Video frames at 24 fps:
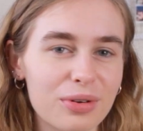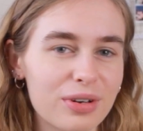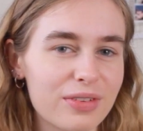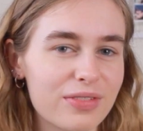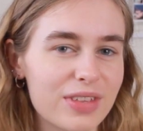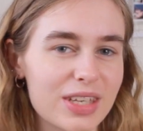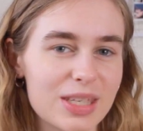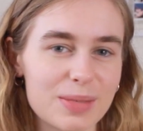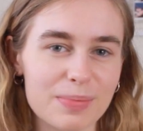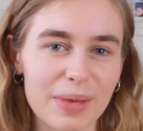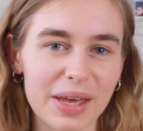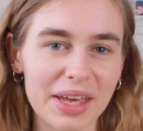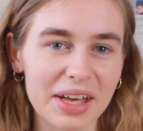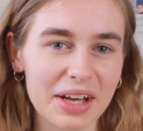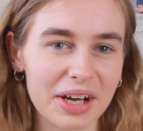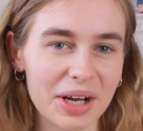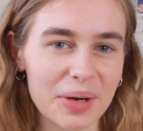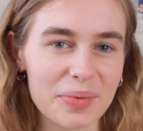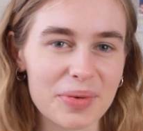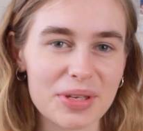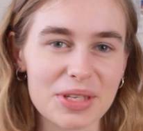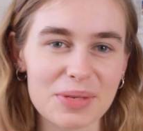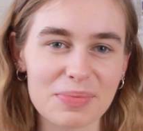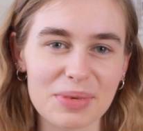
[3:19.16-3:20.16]
all of this
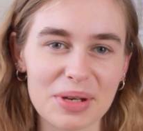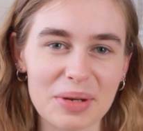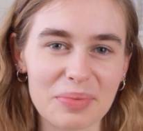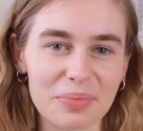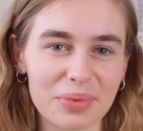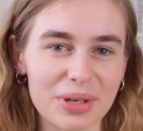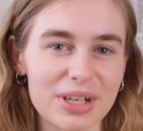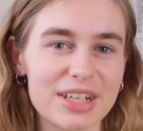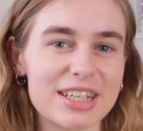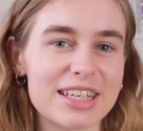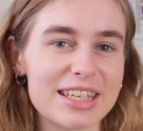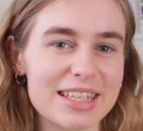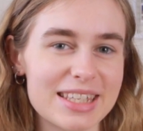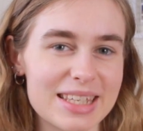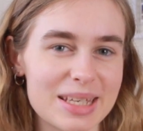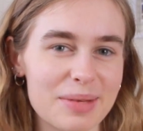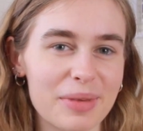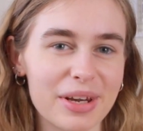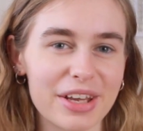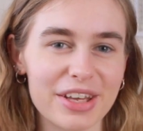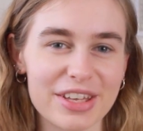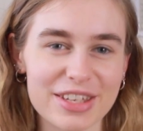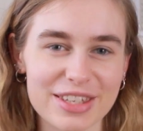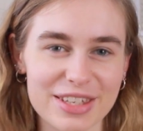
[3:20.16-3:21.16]
makeup has been pretty
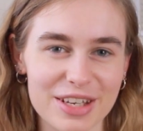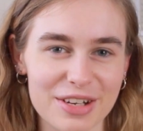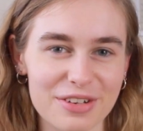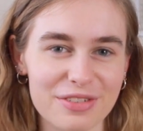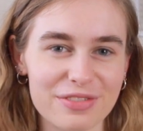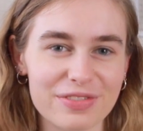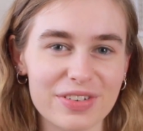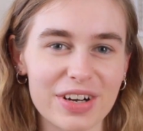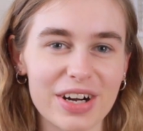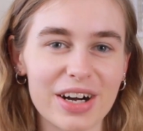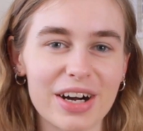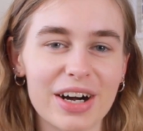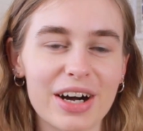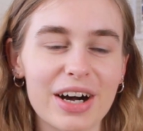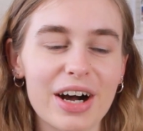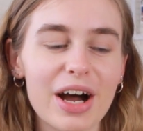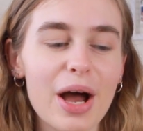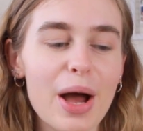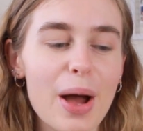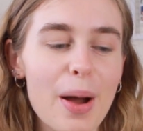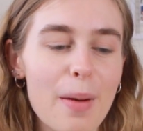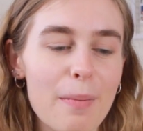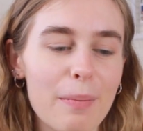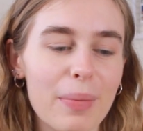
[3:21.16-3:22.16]
similar so far,
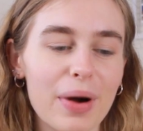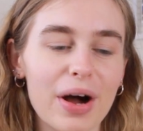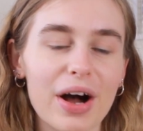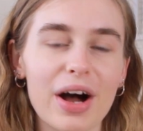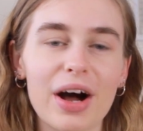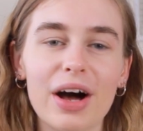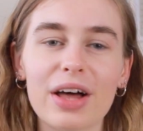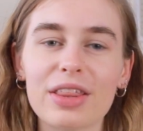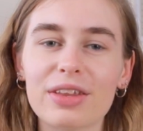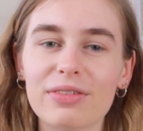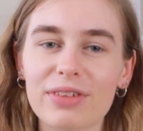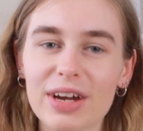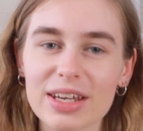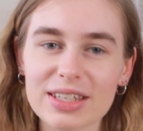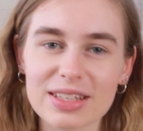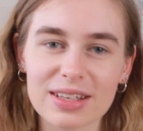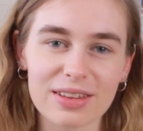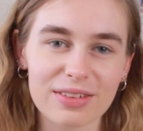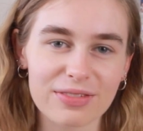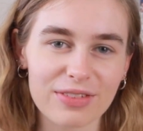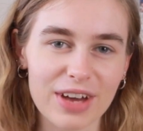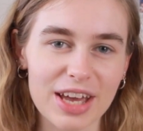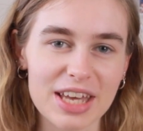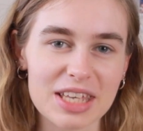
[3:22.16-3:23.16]
but the rest
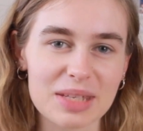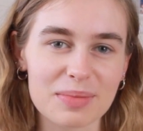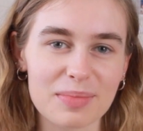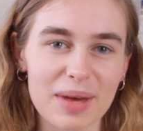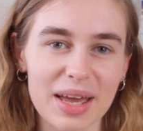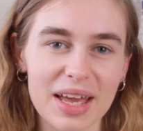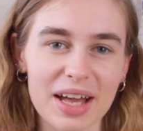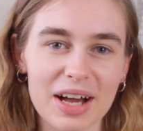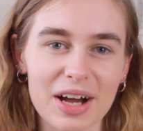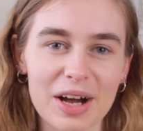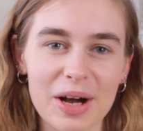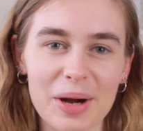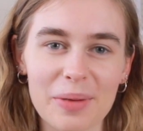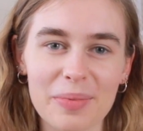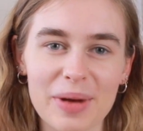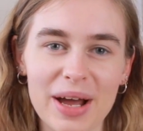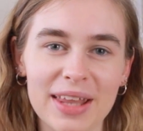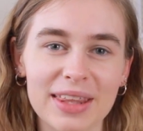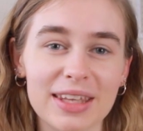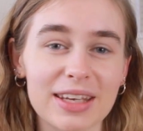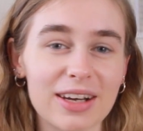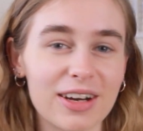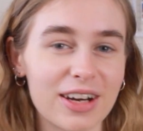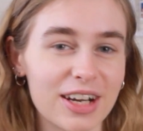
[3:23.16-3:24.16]
of the face makeup
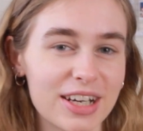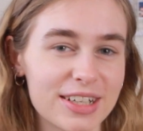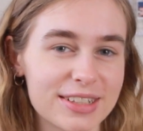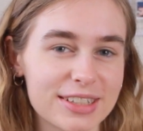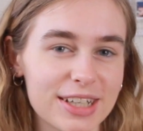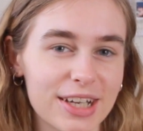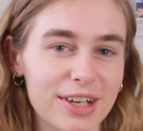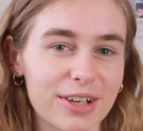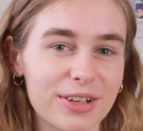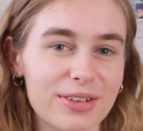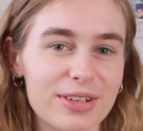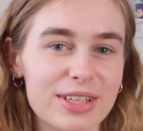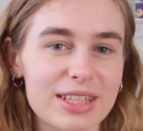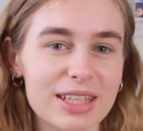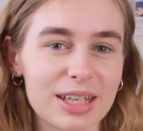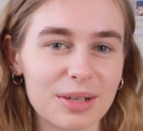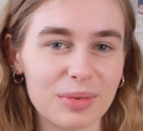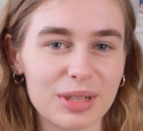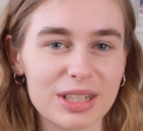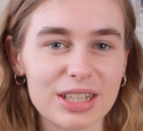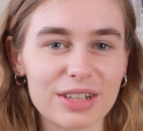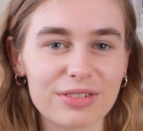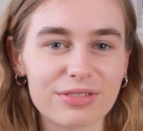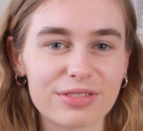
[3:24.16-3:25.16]
and the eyeshadow is going
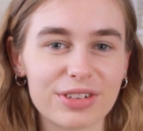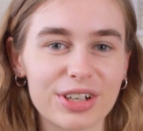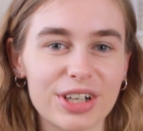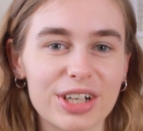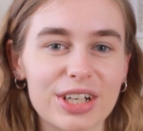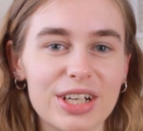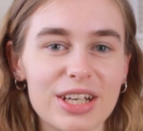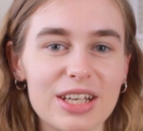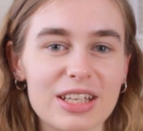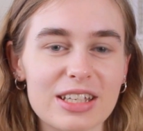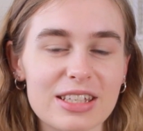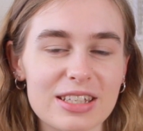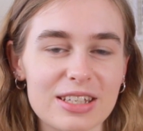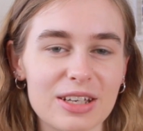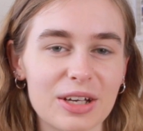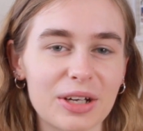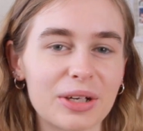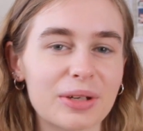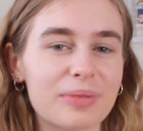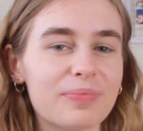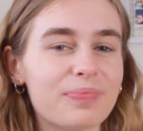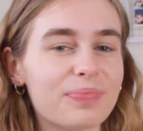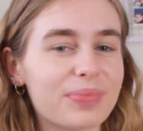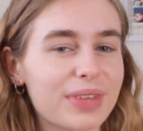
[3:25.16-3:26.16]
to be different,
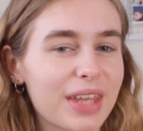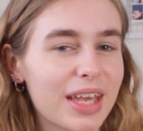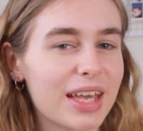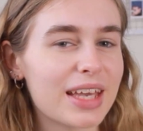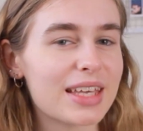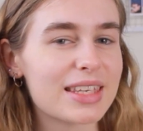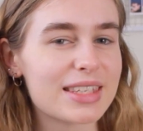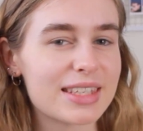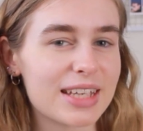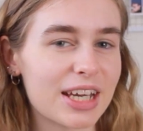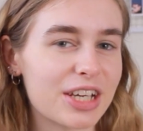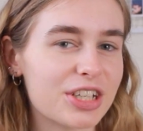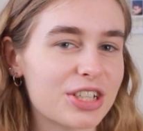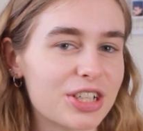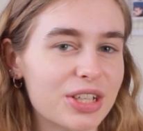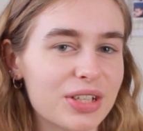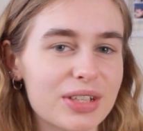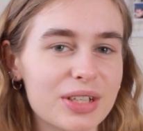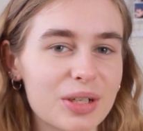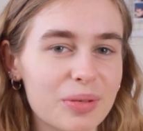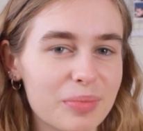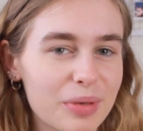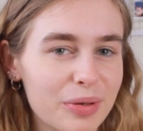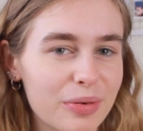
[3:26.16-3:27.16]
so stay
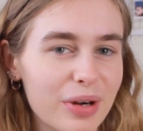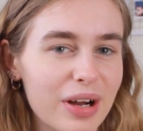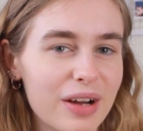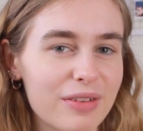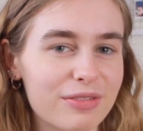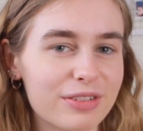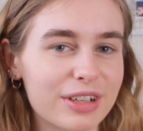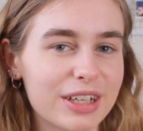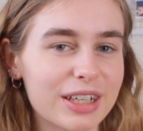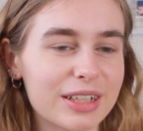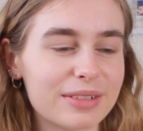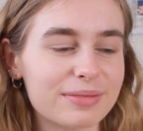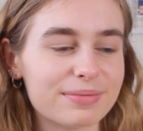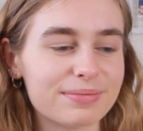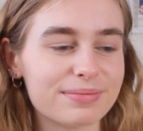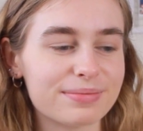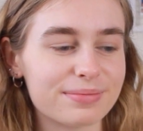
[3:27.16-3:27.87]
tuned, it'll be worth it.